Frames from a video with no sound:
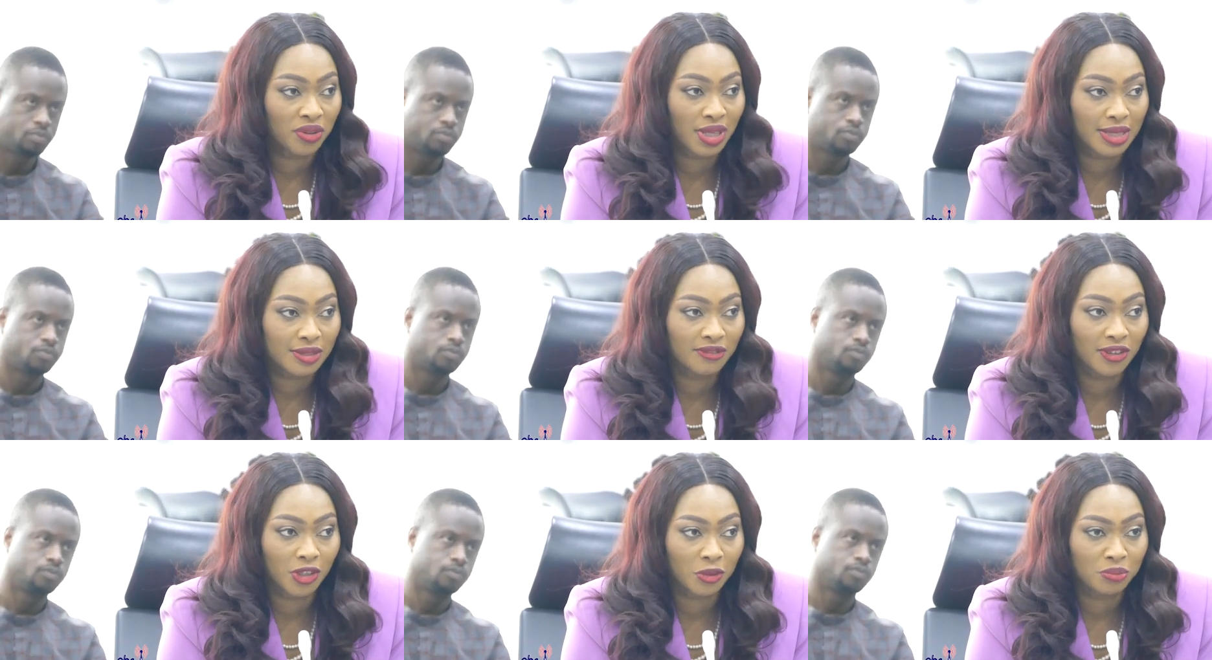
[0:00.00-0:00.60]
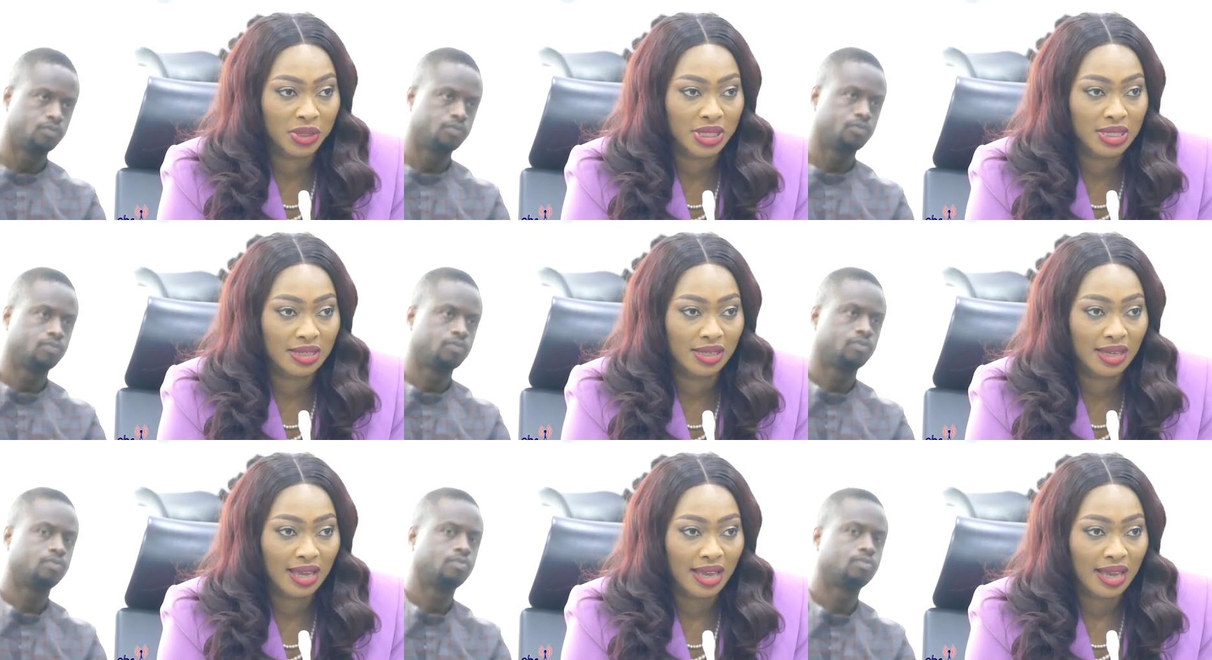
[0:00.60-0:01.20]
Speaker 1: growth and
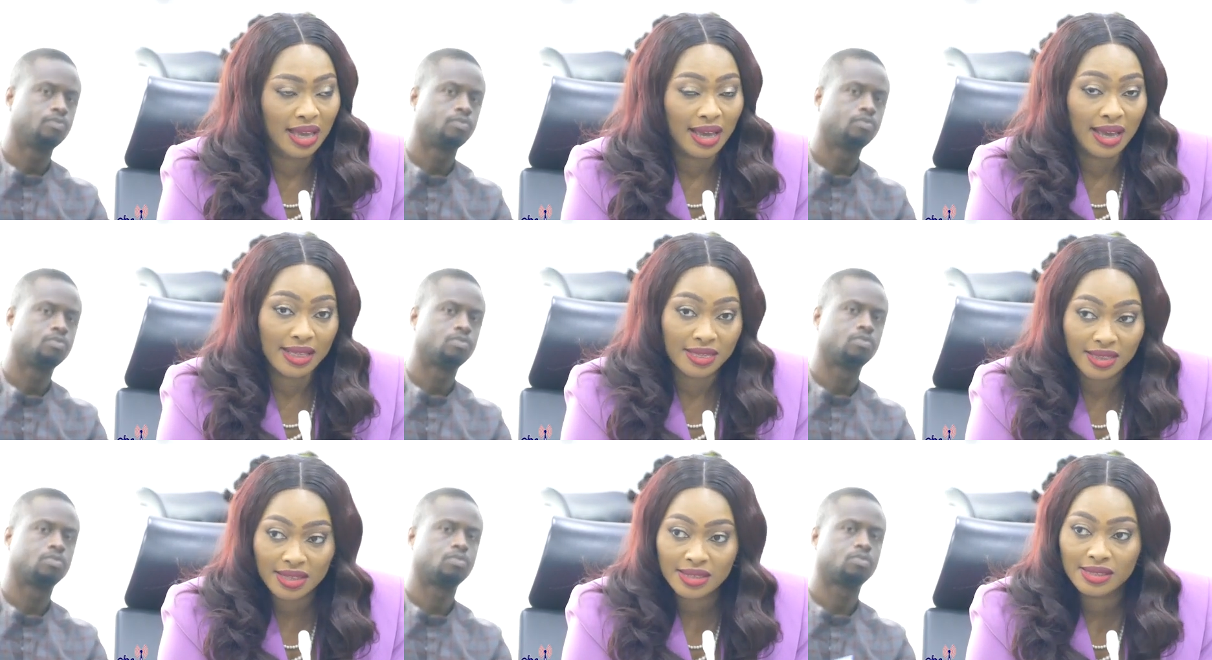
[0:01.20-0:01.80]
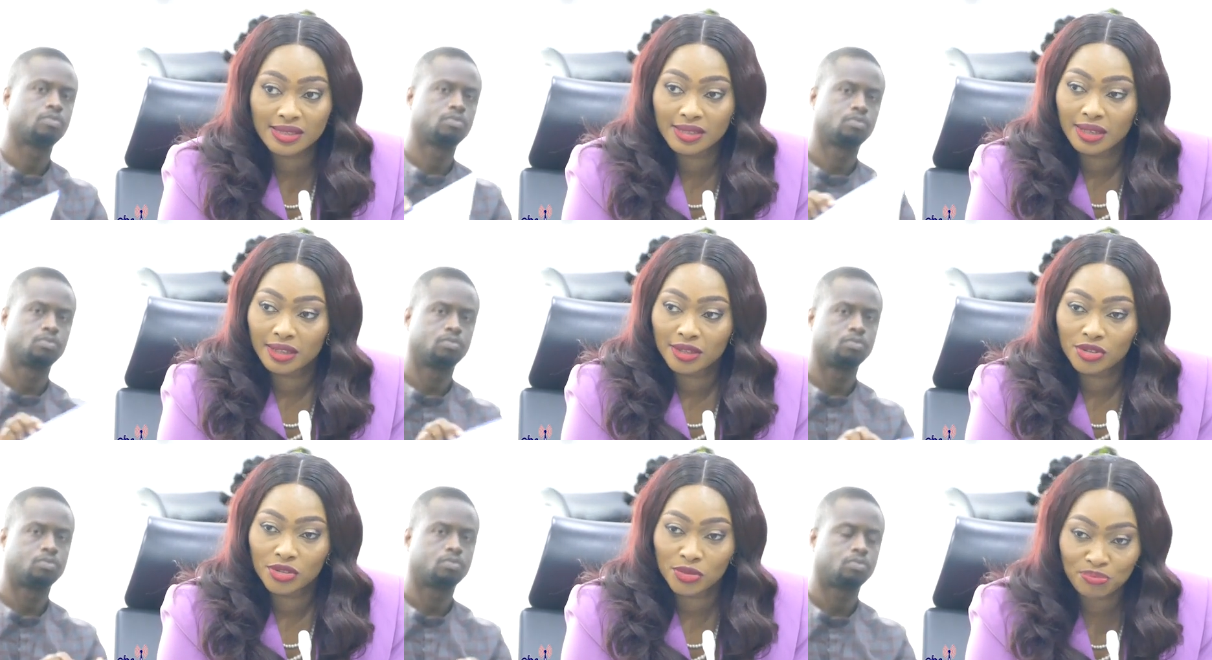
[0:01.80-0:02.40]
development. And this
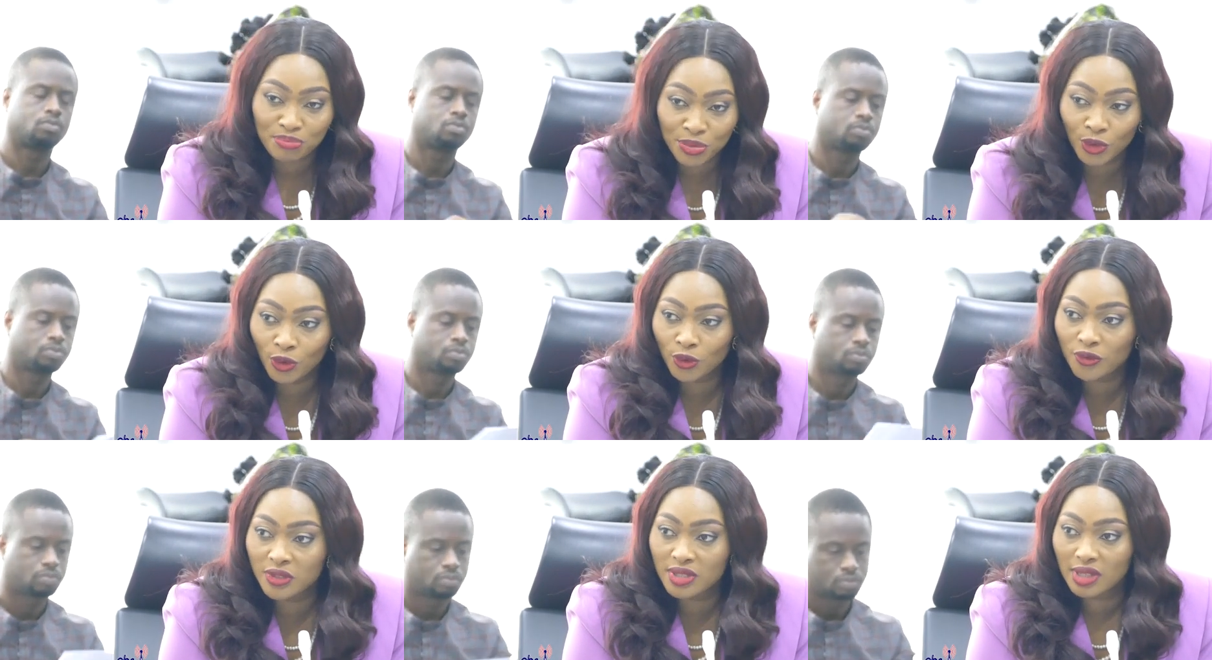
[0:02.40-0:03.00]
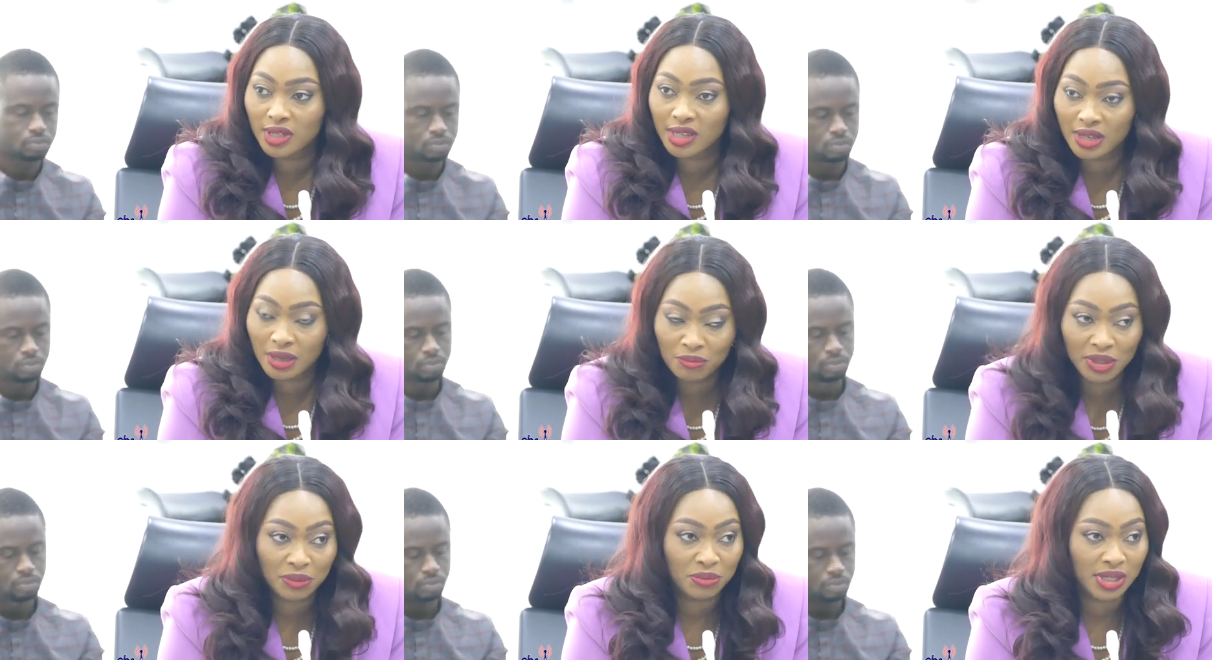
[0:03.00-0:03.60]
proves a
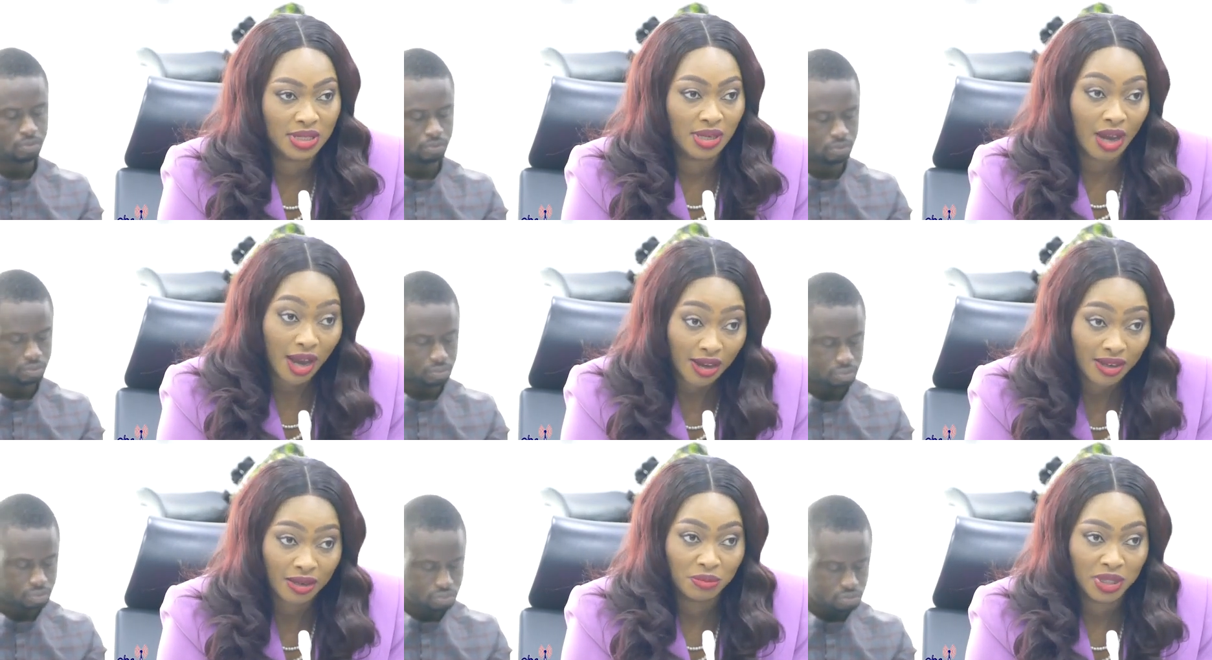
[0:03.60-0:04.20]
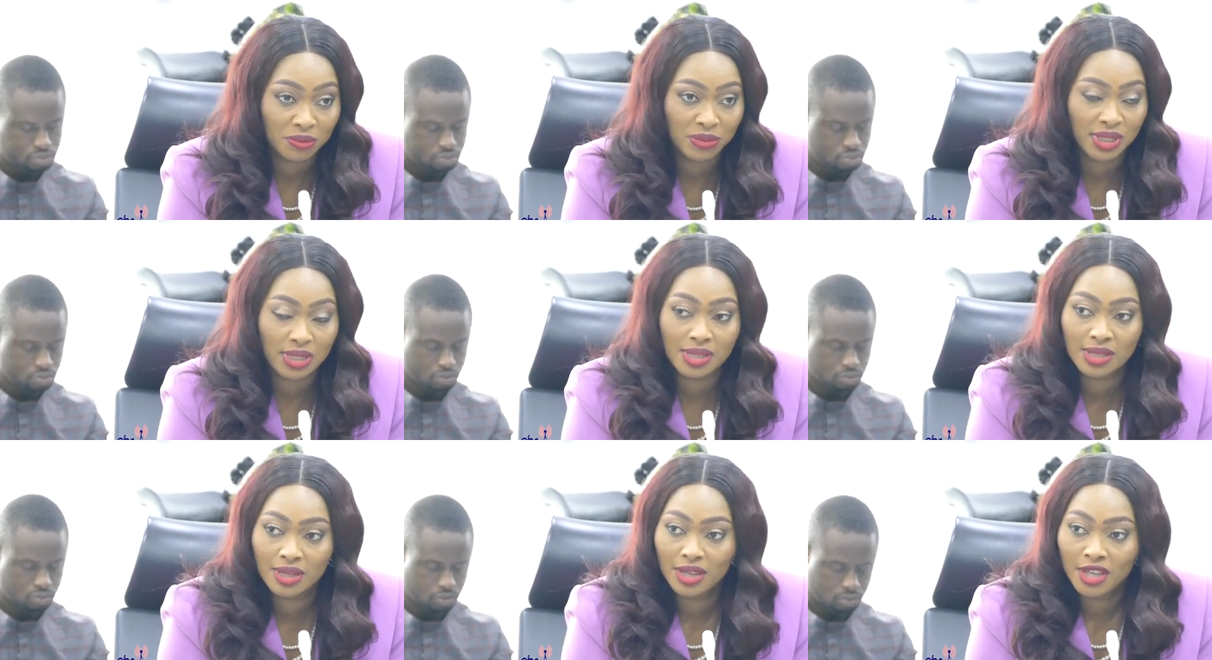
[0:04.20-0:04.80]
commitment, our
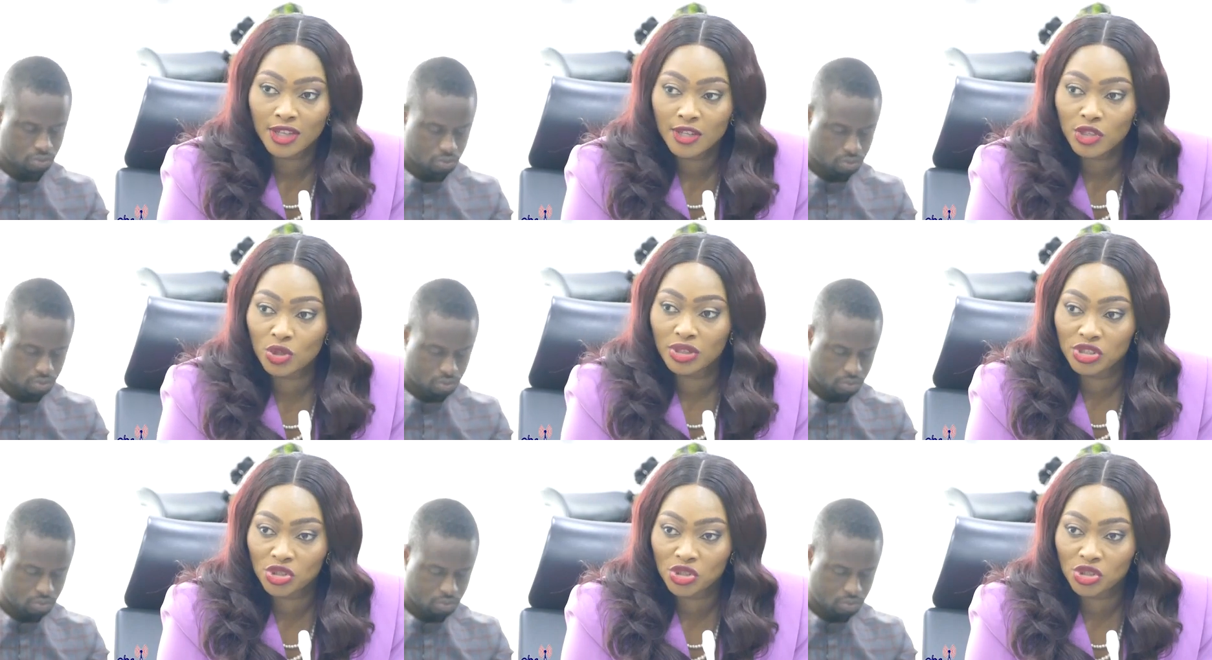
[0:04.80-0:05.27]
commitment, to